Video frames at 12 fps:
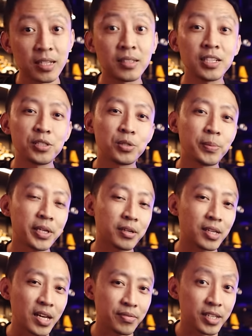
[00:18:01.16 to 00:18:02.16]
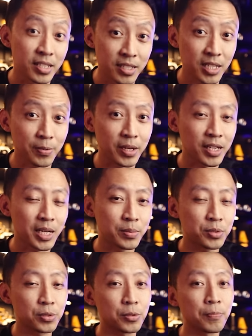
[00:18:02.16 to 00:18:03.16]
and things to make your life easier when it
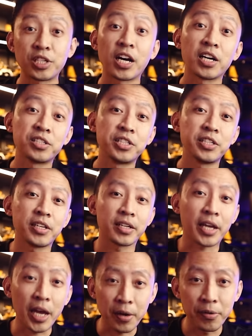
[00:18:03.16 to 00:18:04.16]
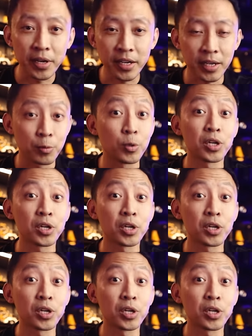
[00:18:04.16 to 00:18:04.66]
comes to charging and carrying and